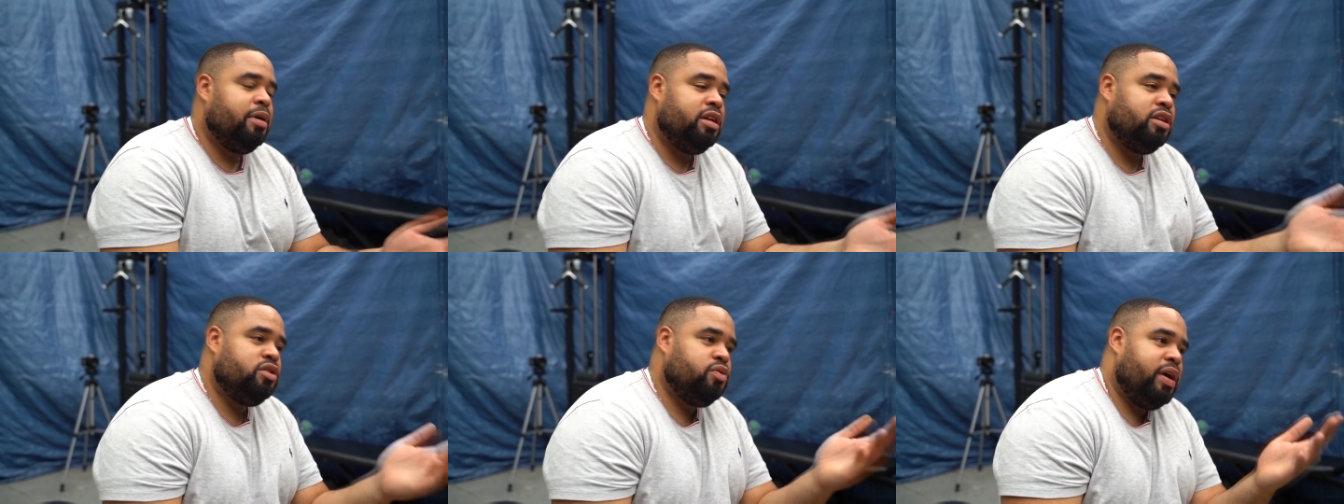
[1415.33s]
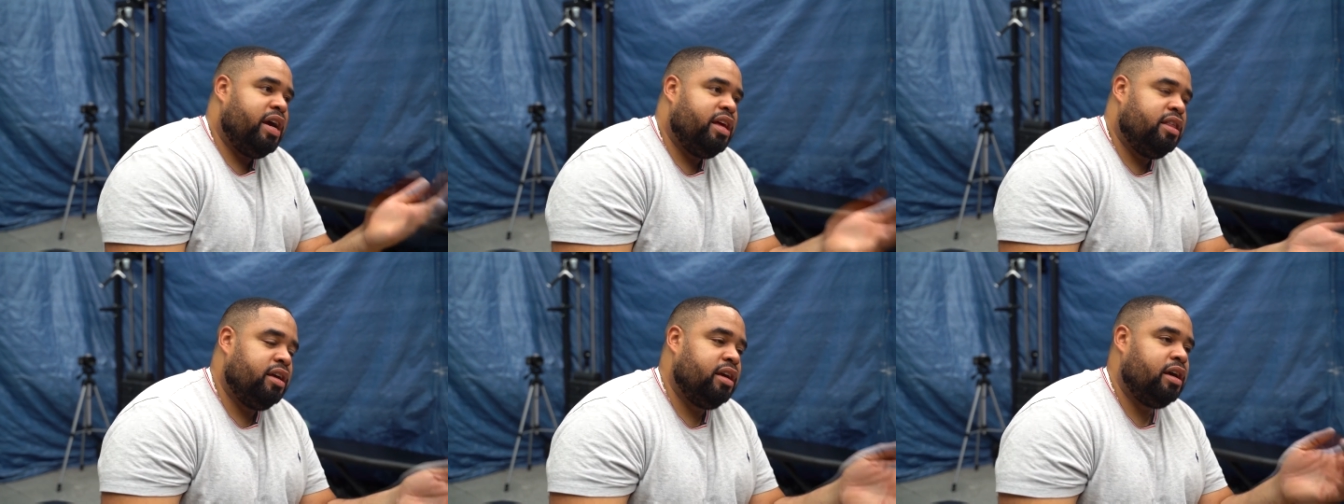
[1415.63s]
And this is
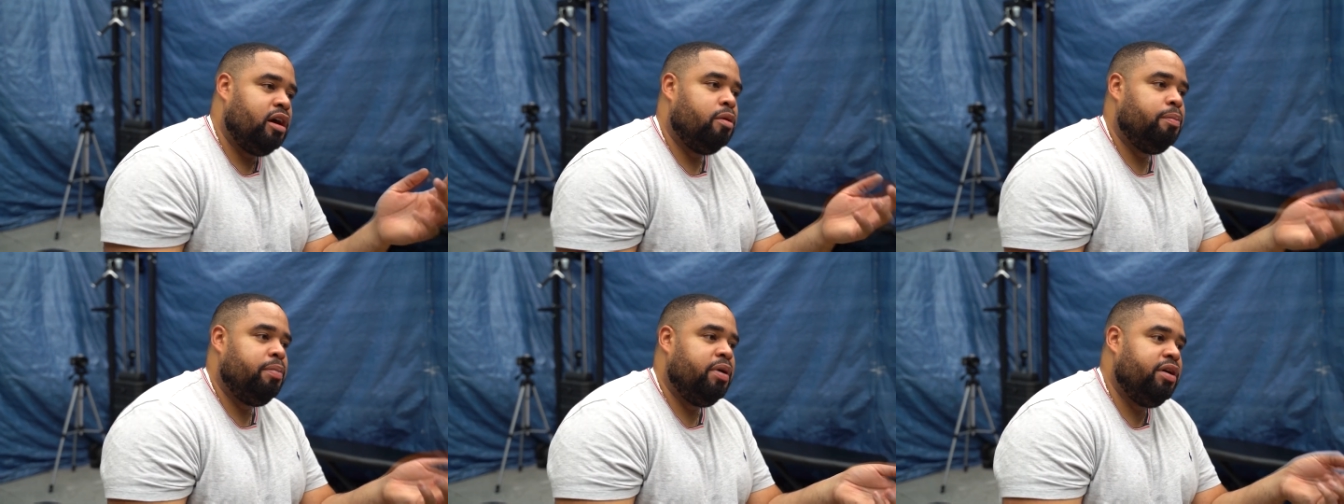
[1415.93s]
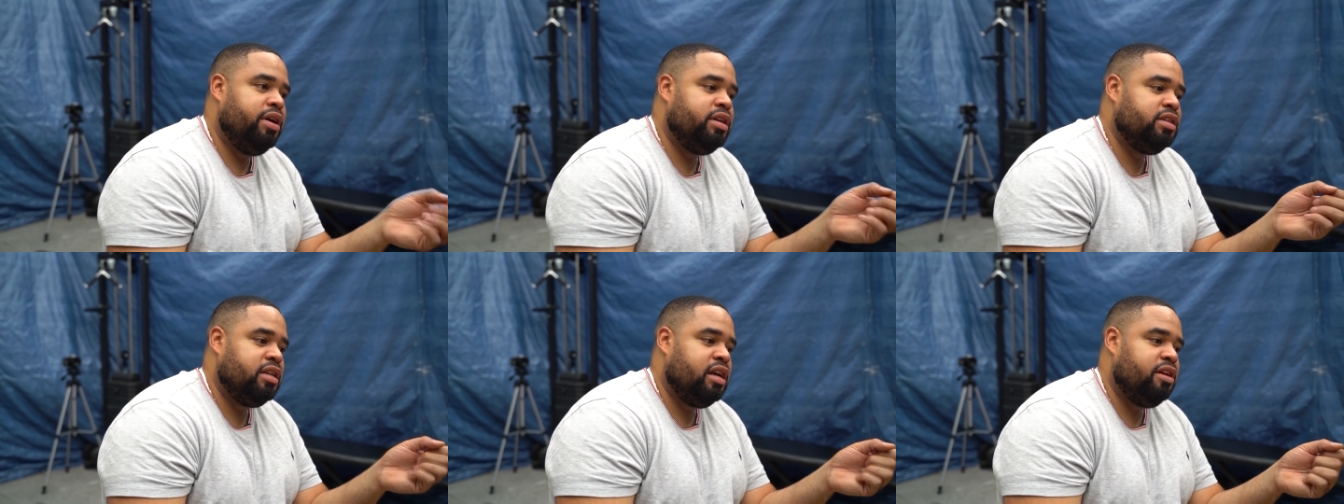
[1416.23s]
where I think our
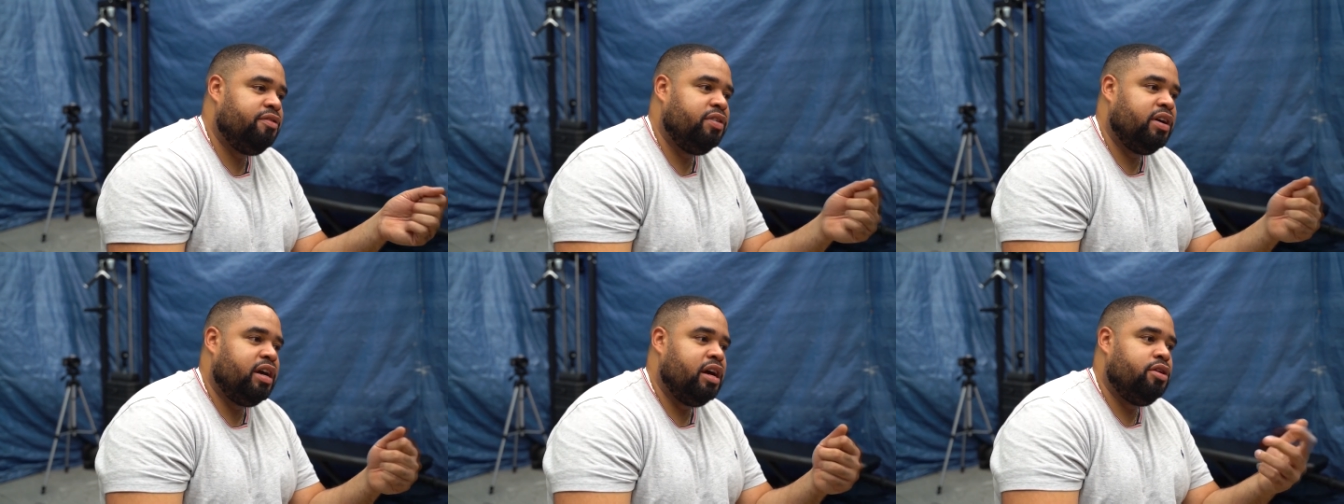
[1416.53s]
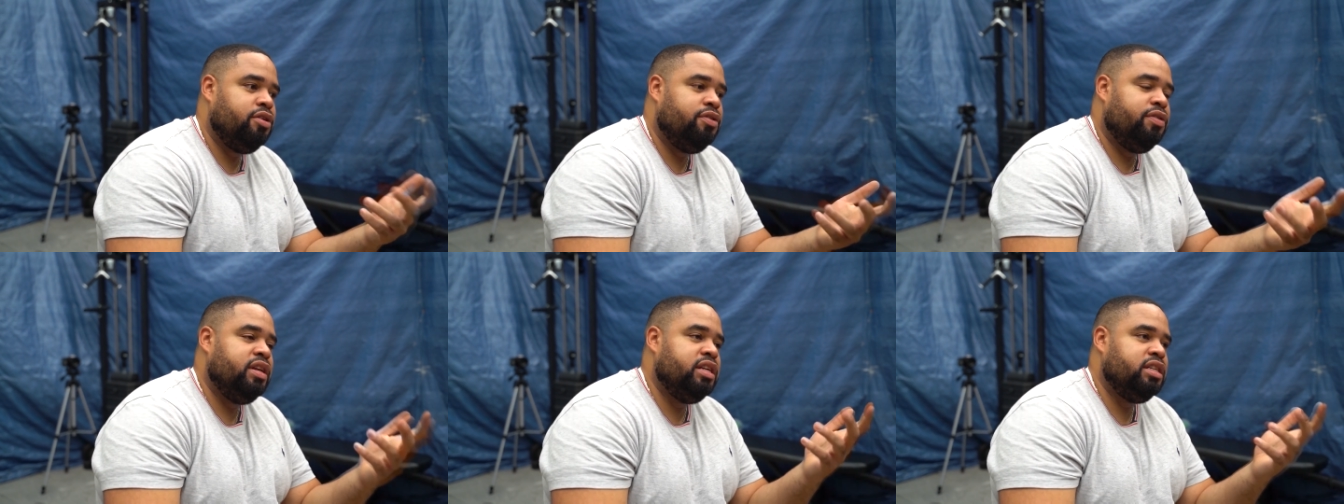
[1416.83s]
parents in
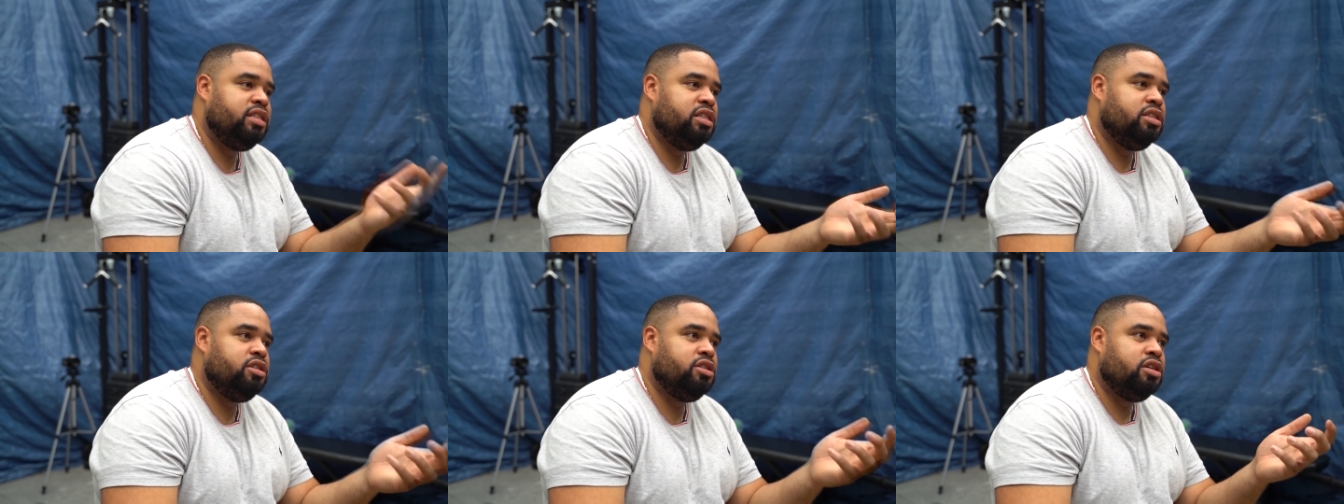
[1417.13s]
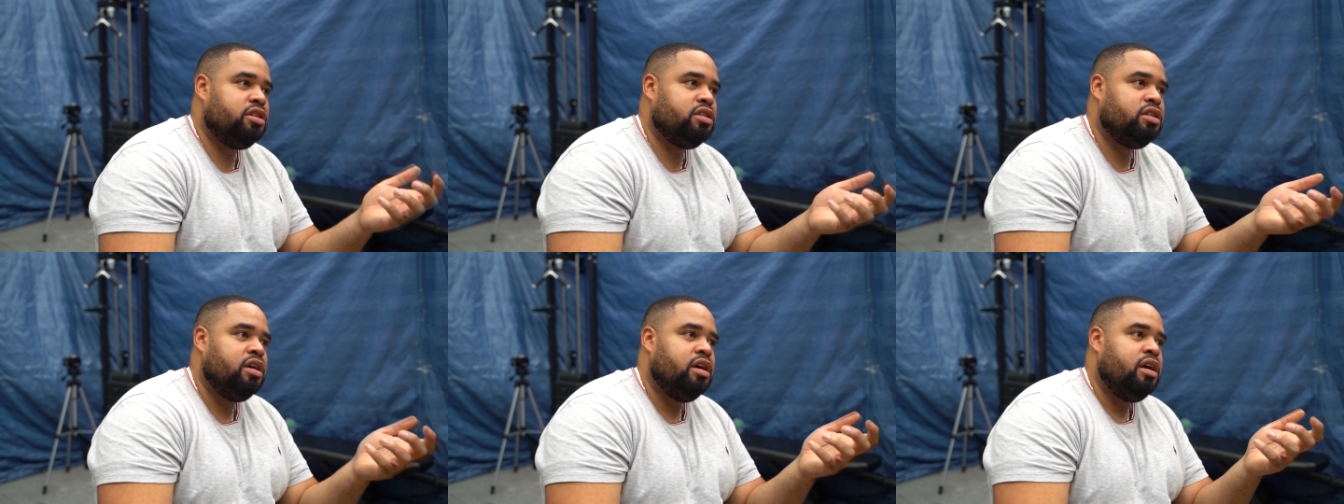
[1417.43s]
Africa don't really
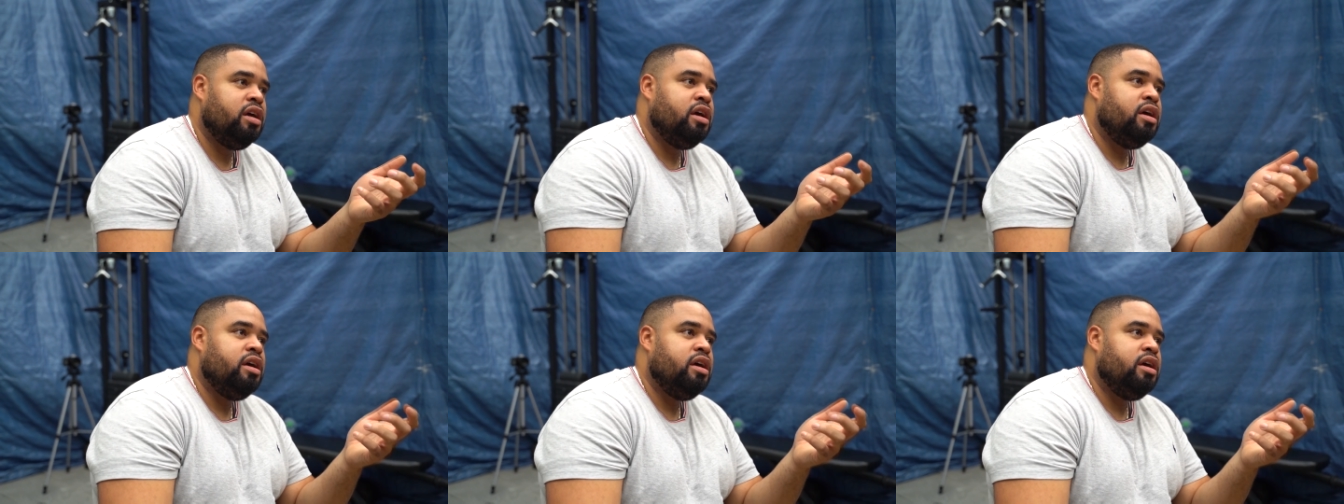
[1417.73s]
teach us.